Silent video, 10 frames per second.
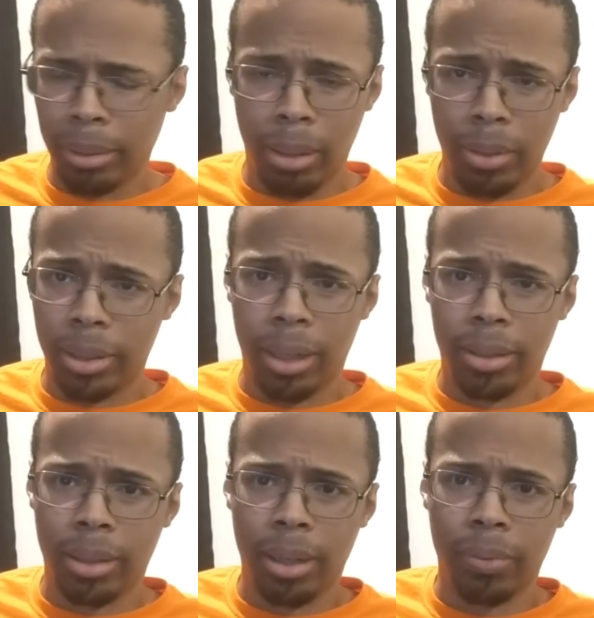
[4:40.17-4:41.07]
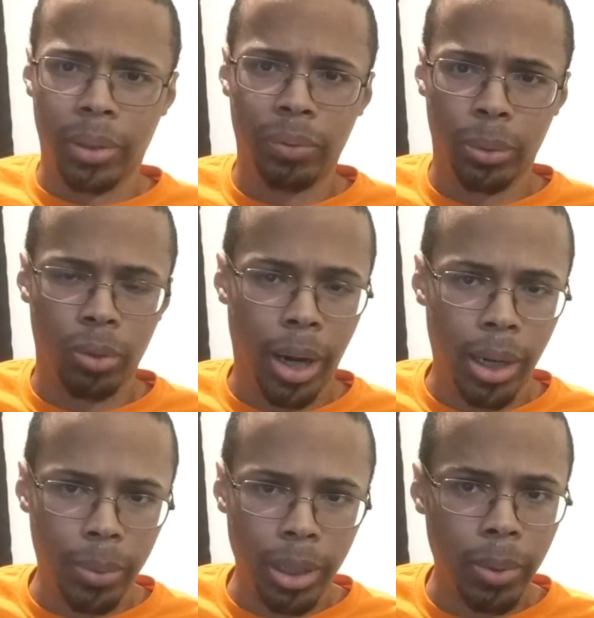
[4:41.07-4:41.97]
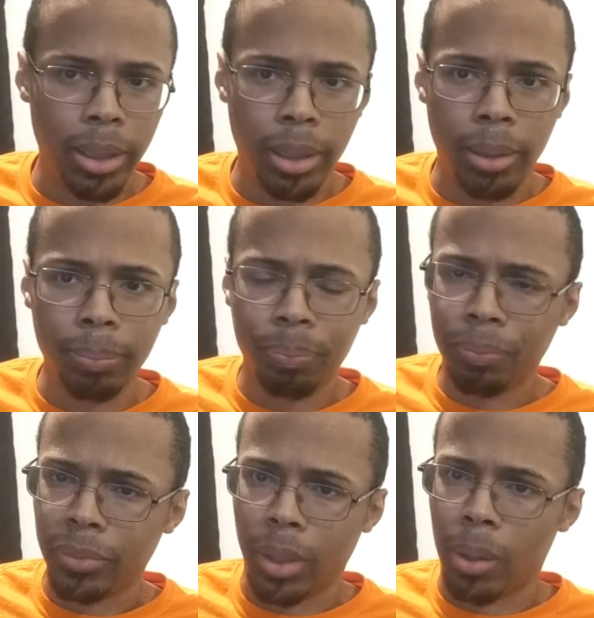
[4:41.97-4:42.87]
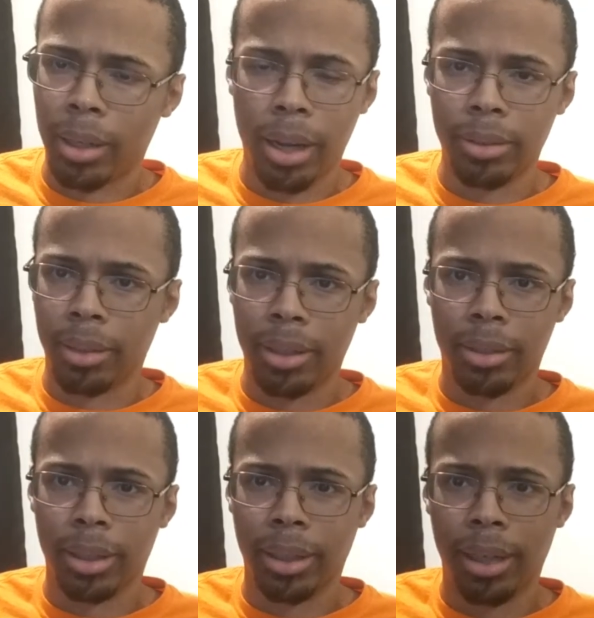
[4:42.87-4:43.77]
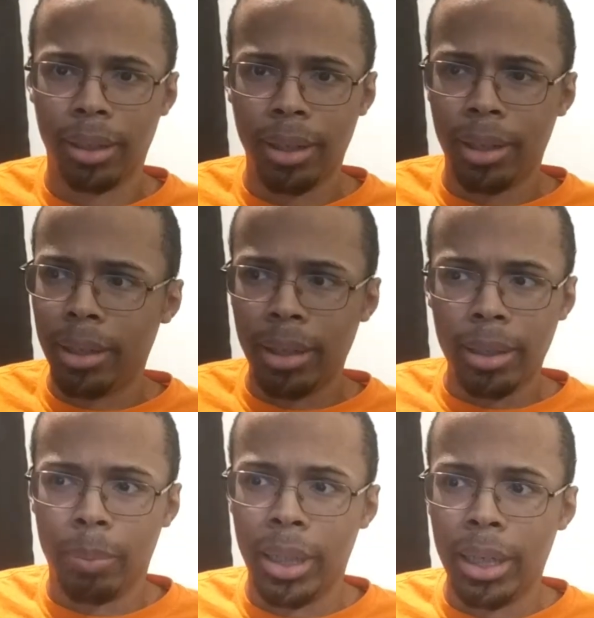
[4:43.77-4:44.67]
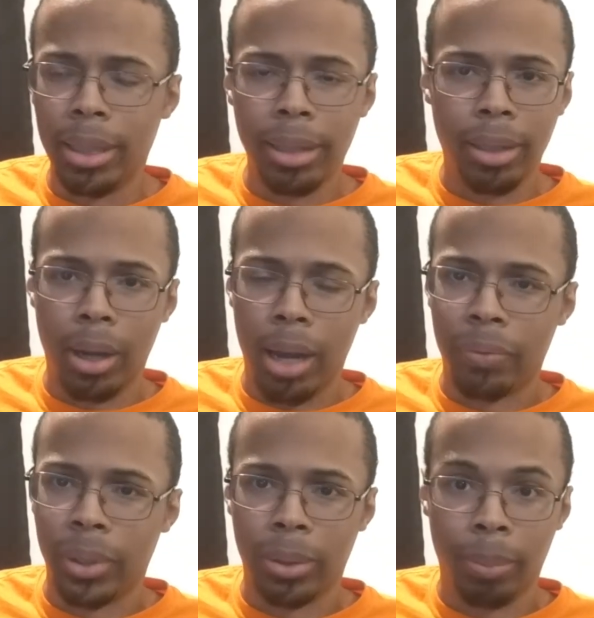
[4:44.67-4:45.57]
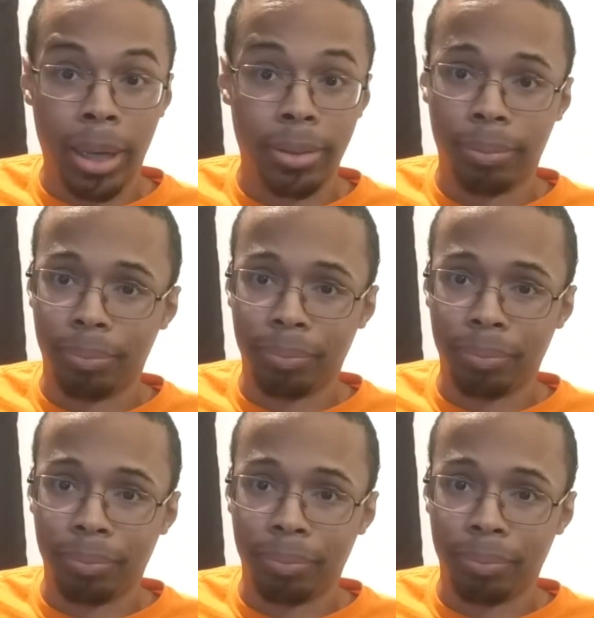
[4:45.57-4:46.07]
and all this kind of stuff. They feel drained when they wake up all kinds of things like that. Me, no, I felt amazing.